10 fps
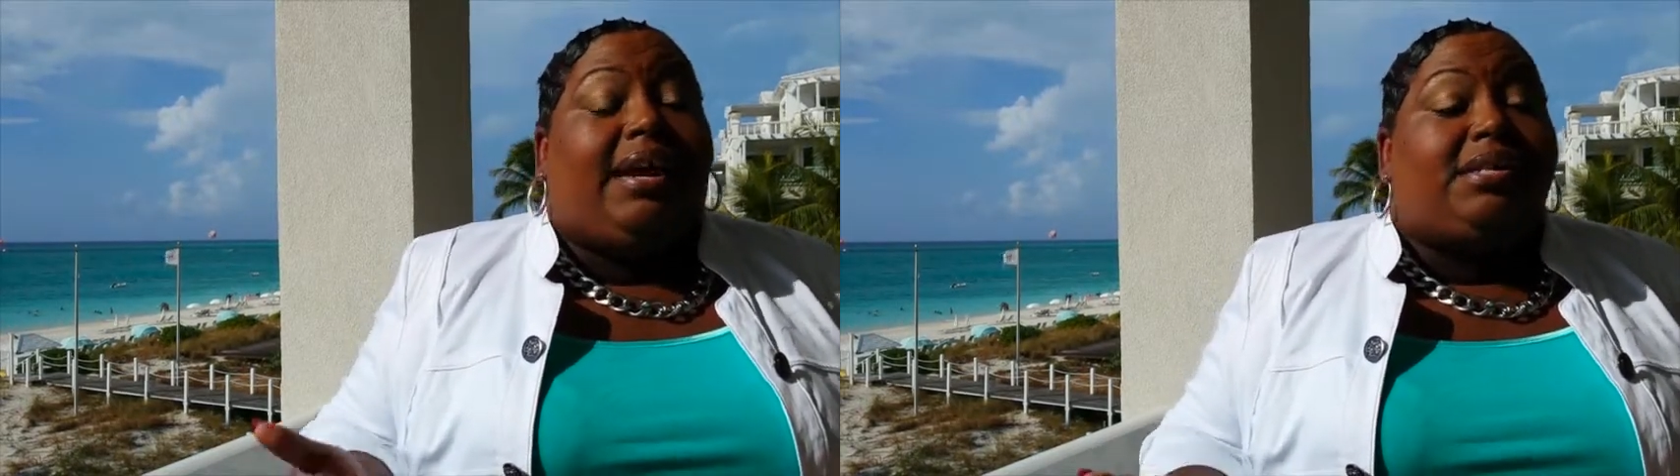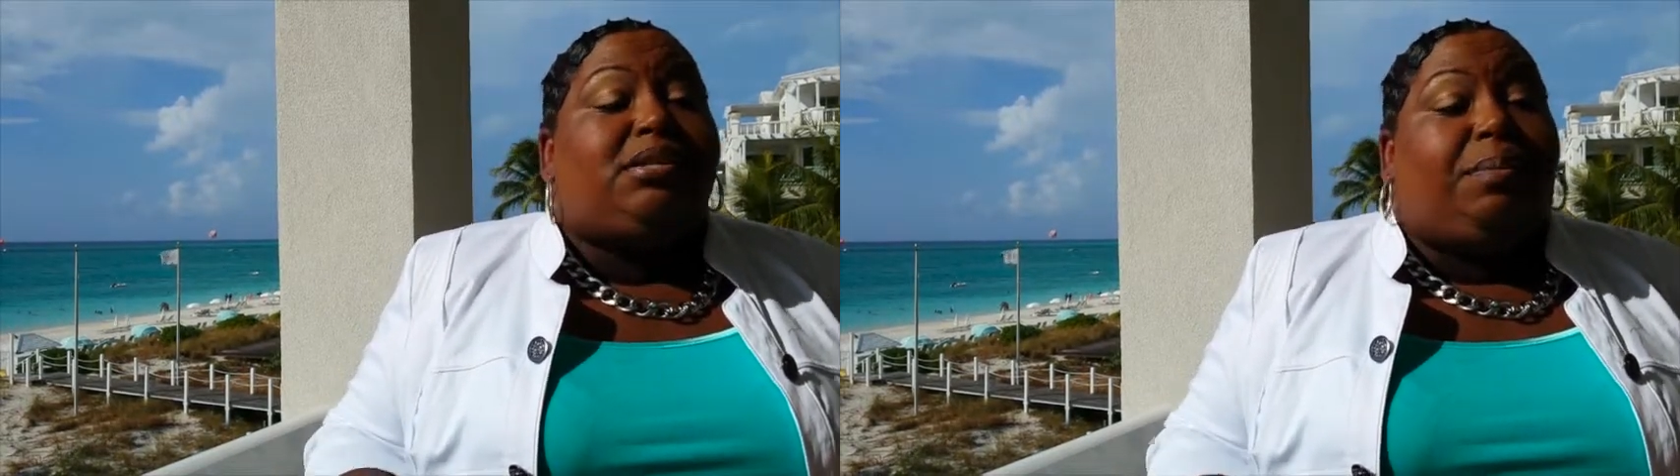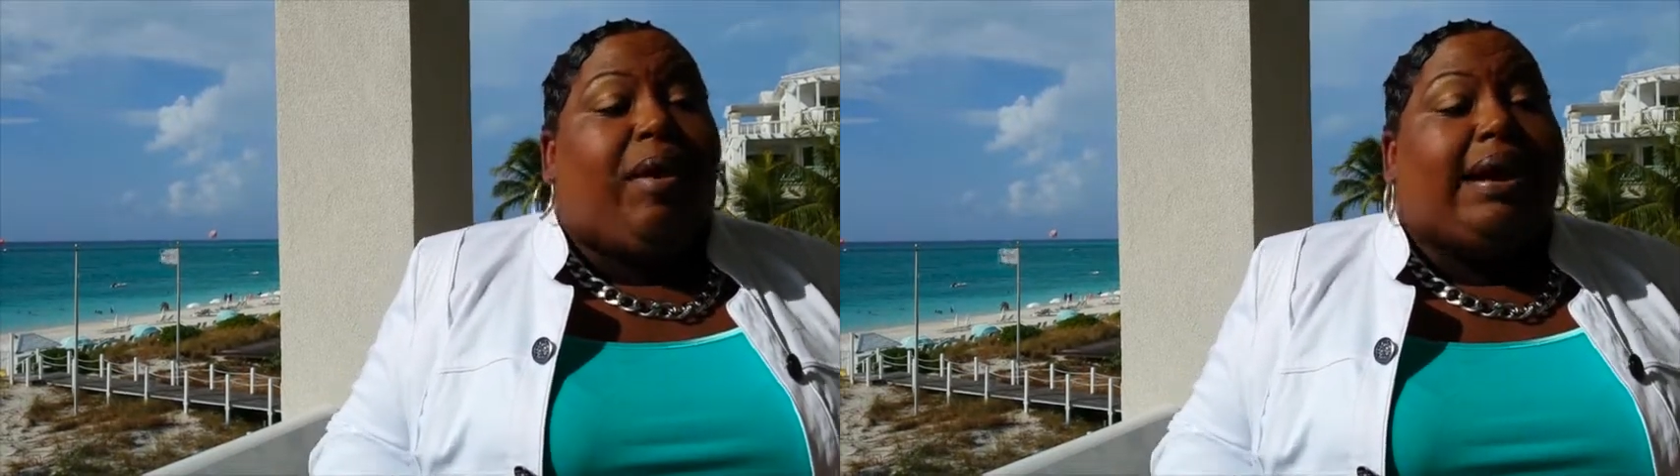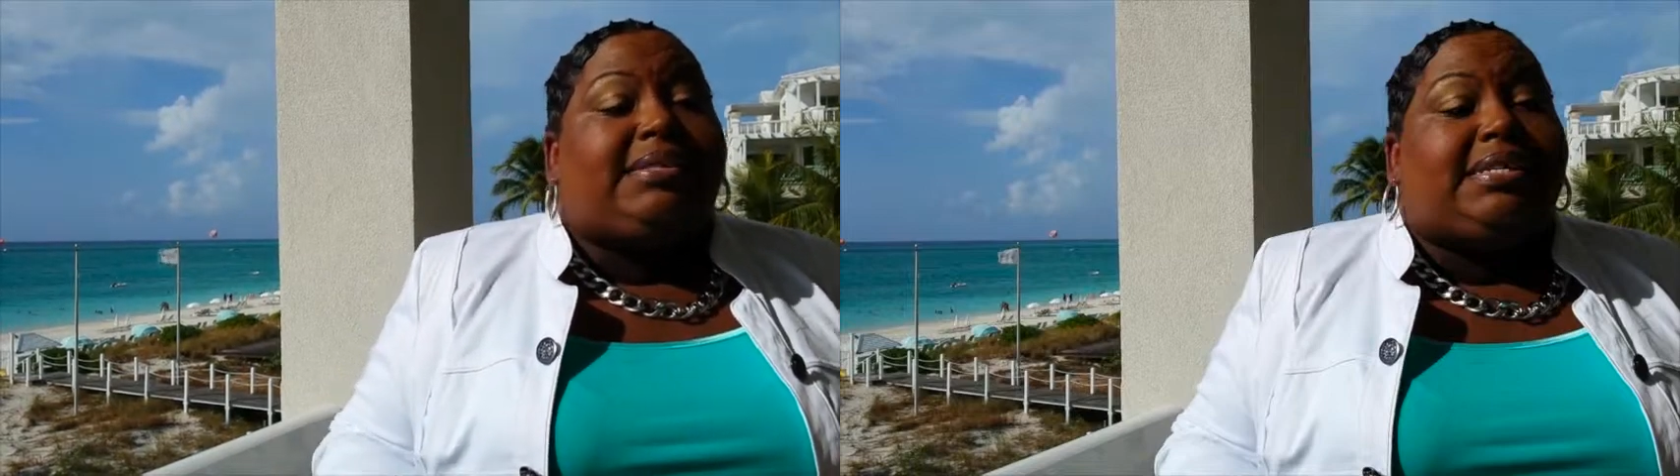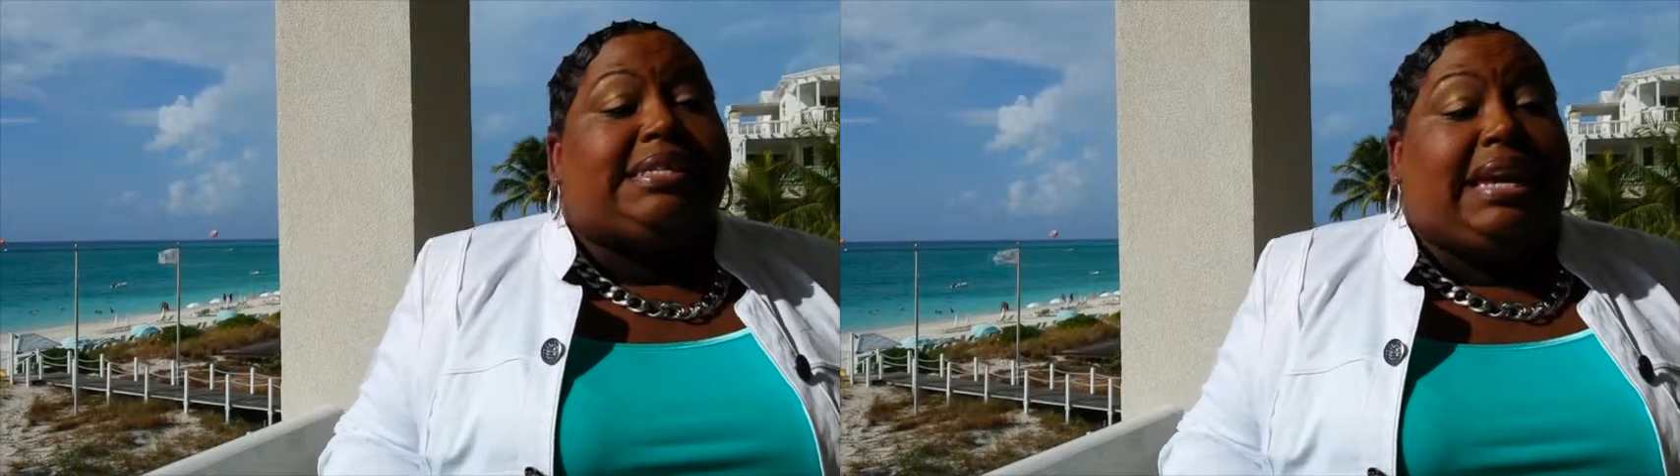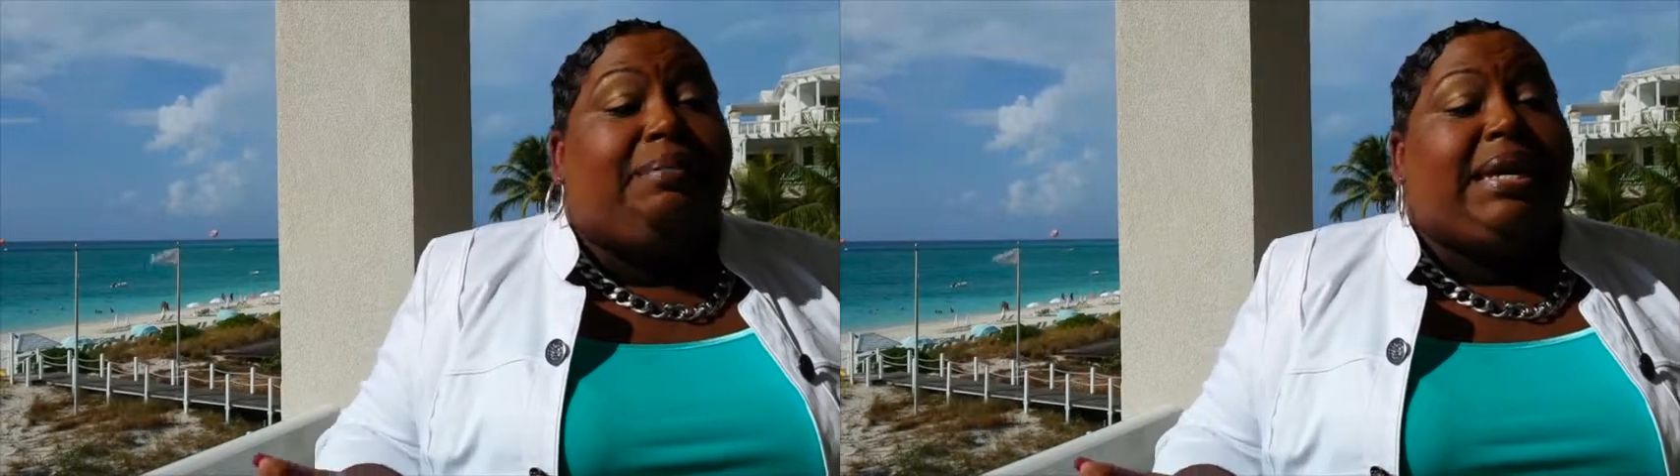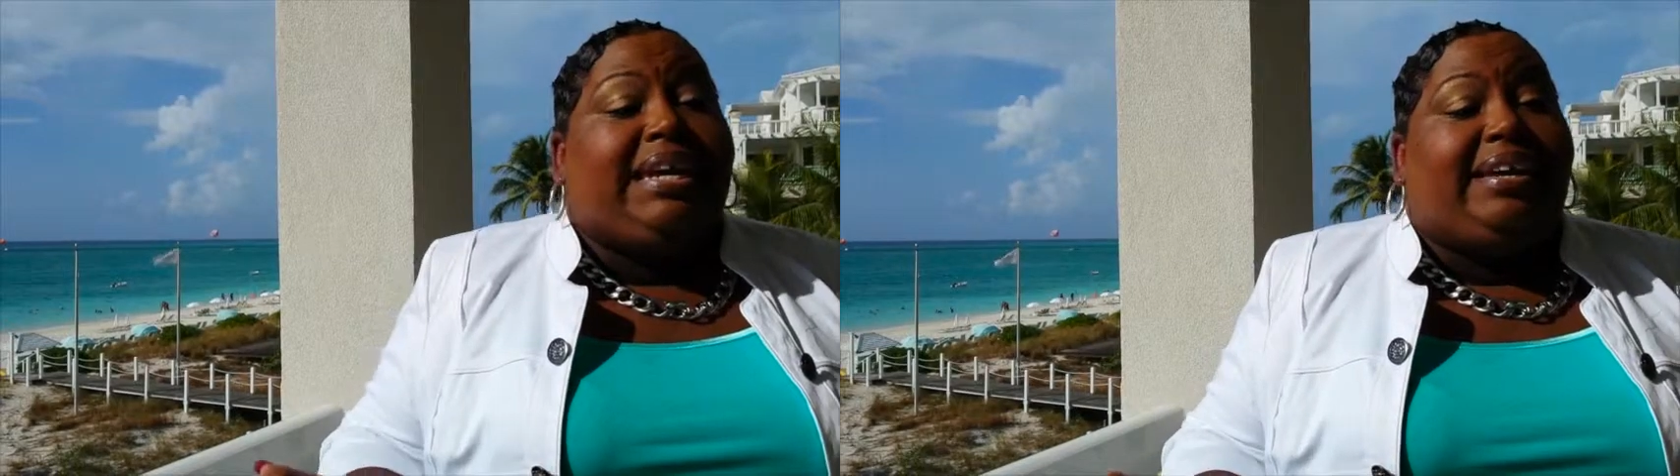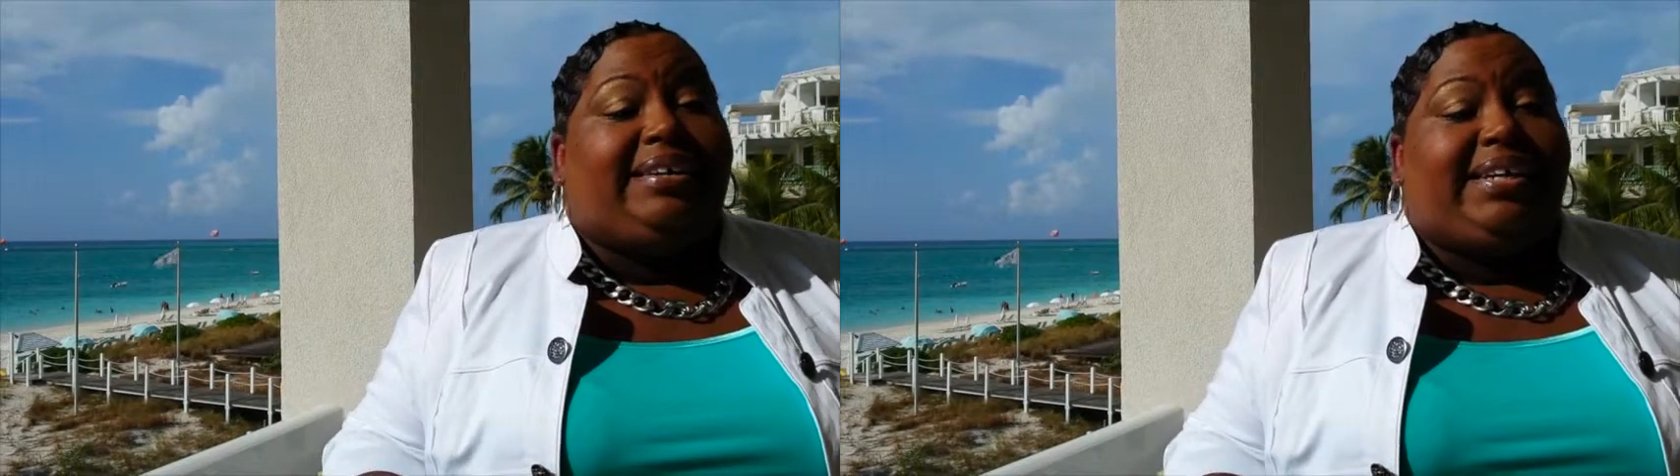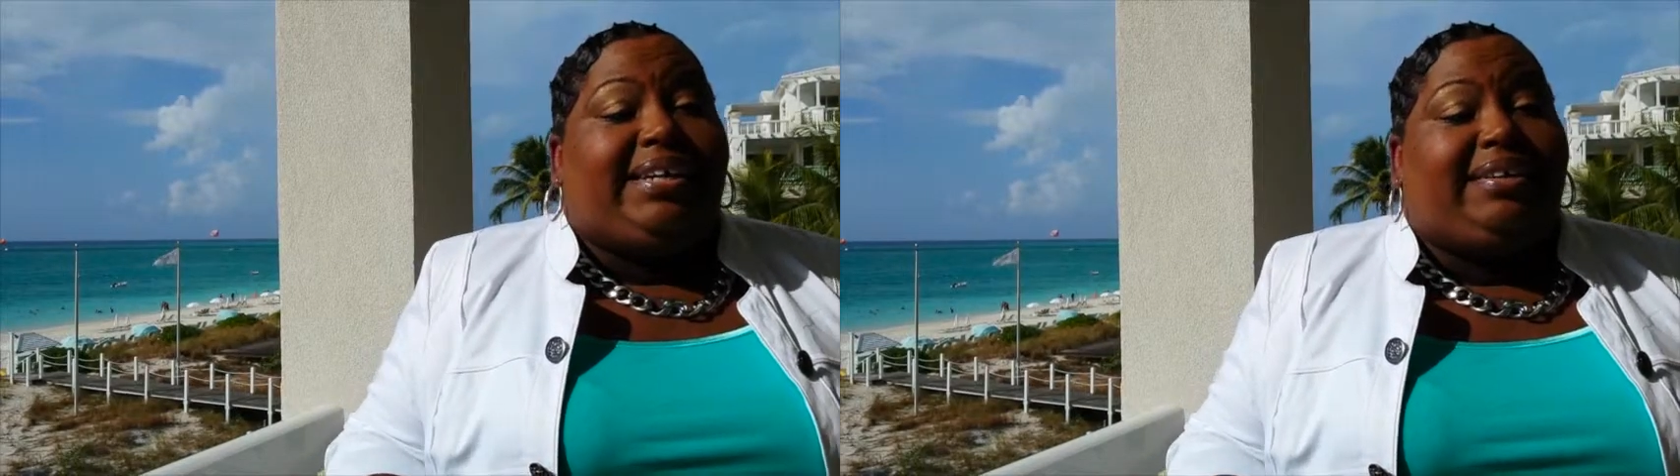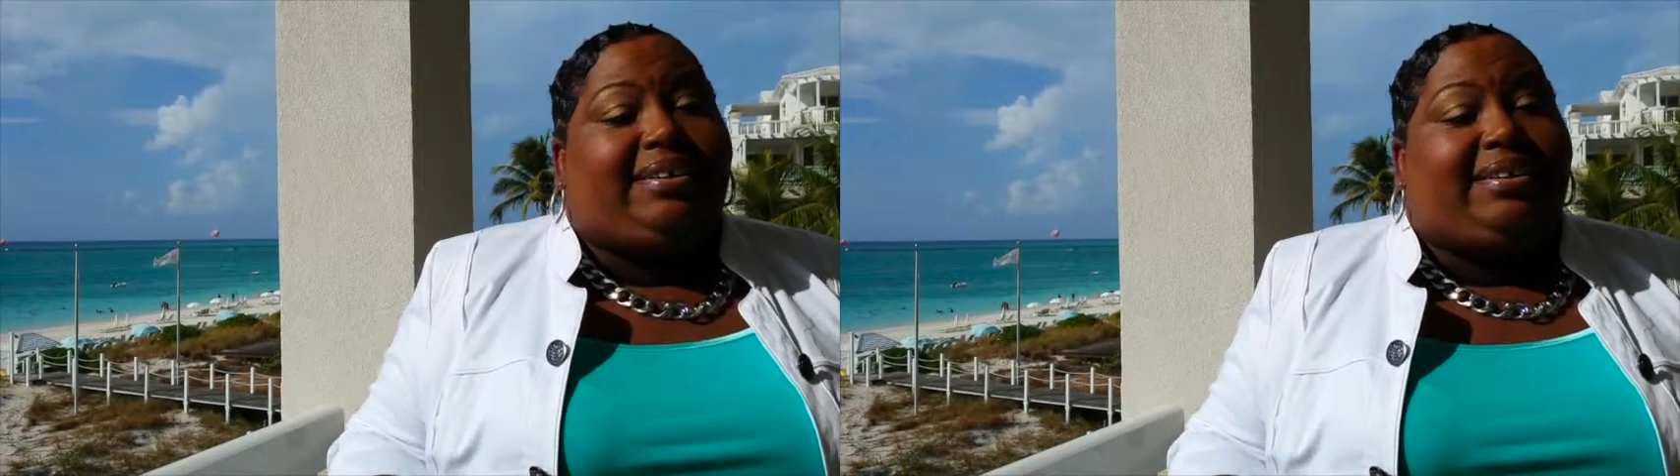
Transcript: into practice immediately.